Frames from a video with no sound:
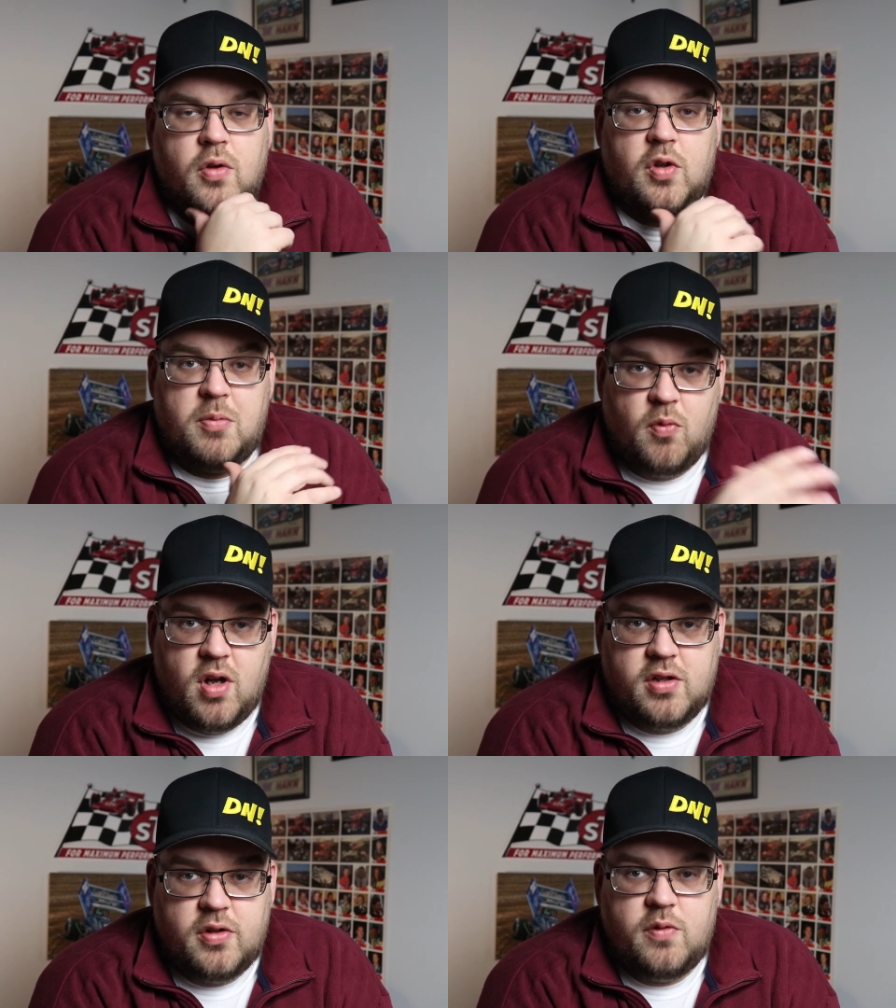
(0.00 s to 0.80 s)
So I've been
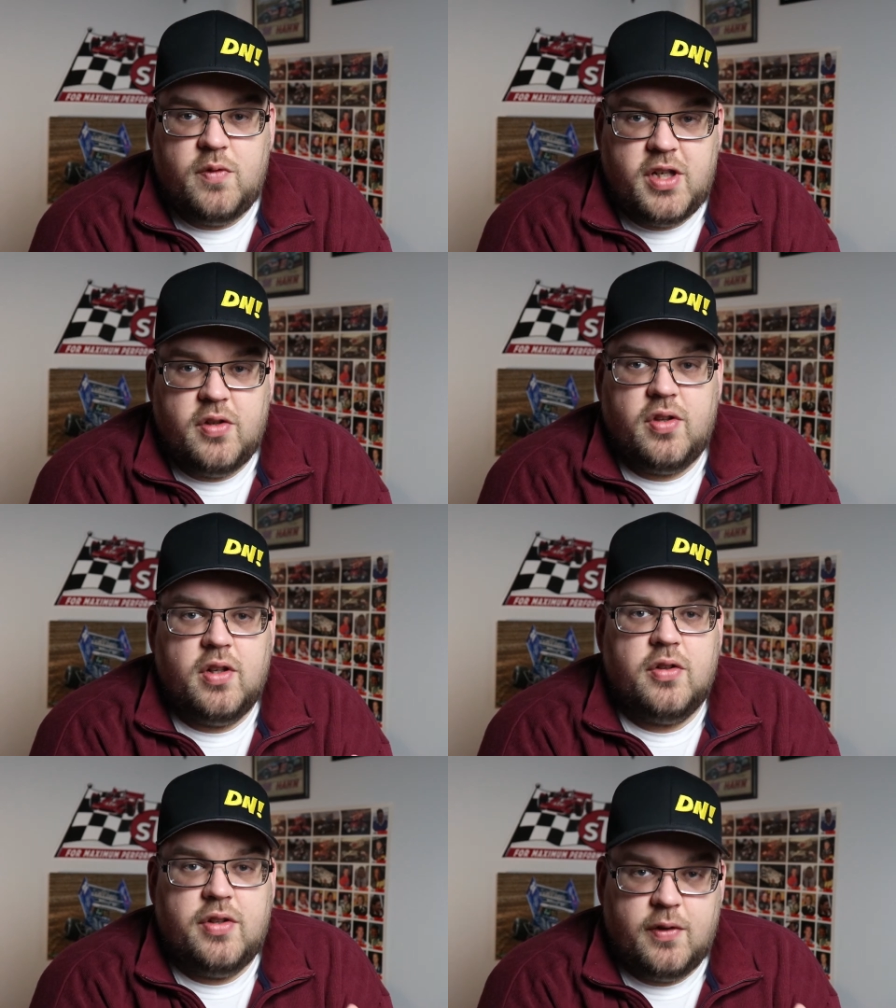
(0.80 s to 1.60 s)
wanting to do videos a
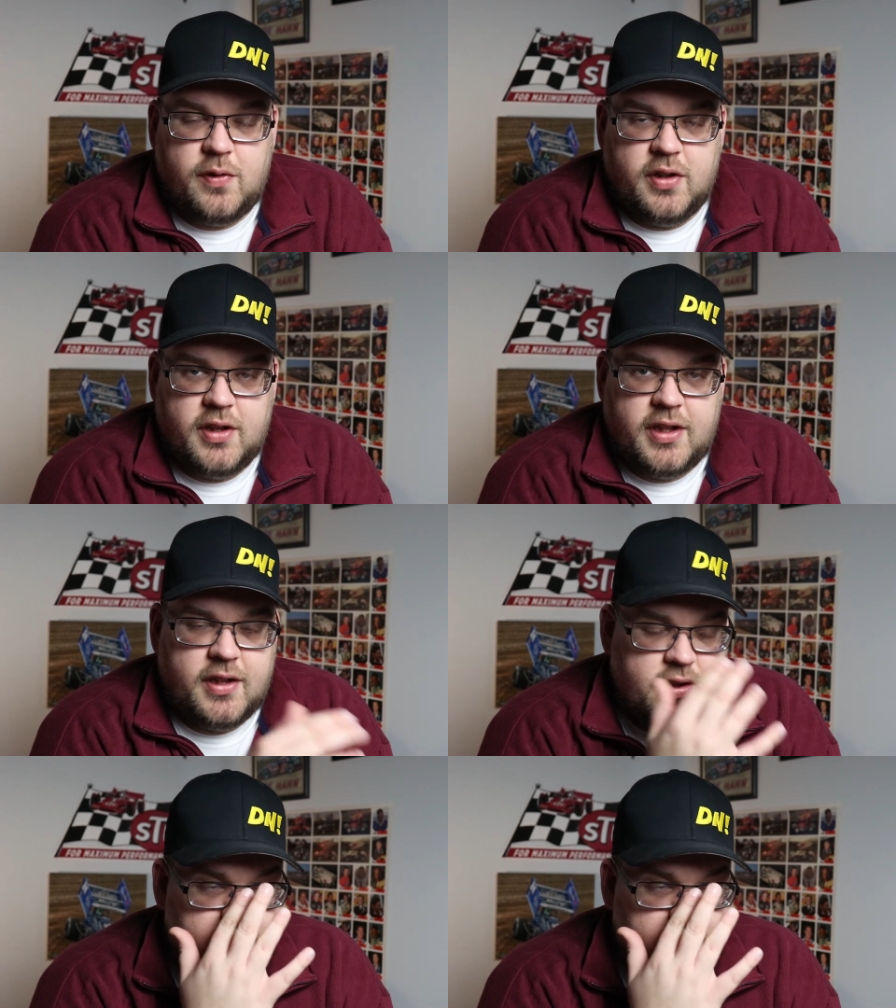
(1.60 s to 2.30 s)
little different lately,